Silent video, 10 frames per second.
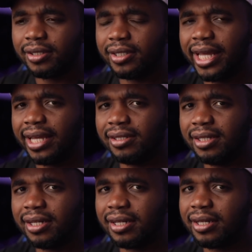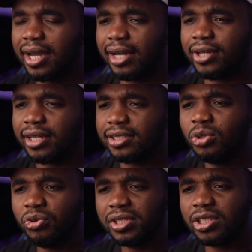then I see
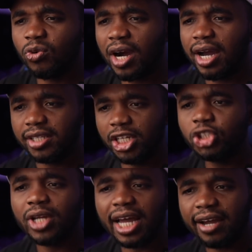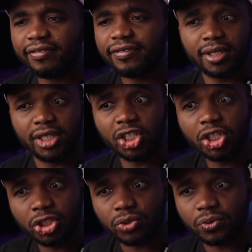no reason why they should have an
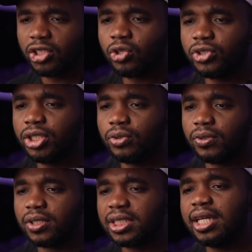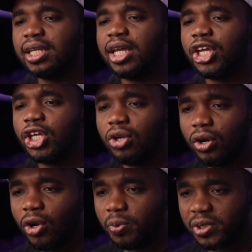issue. Let's continue. Said he
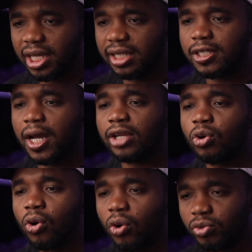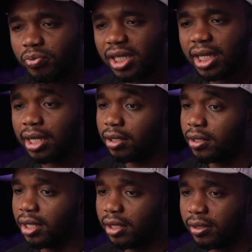got upset and called me
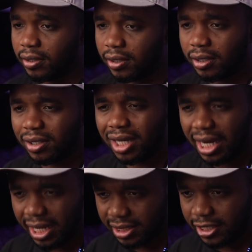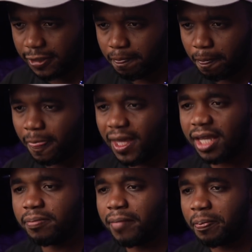lazy.
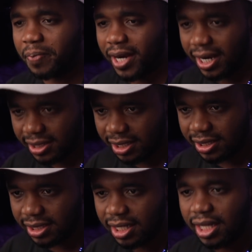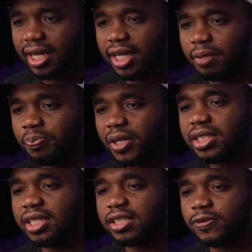In my presence, he picked
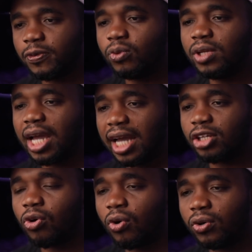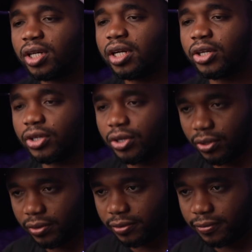his phone and called a
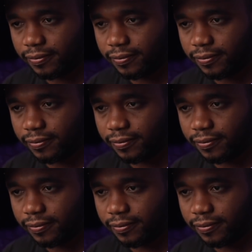girl.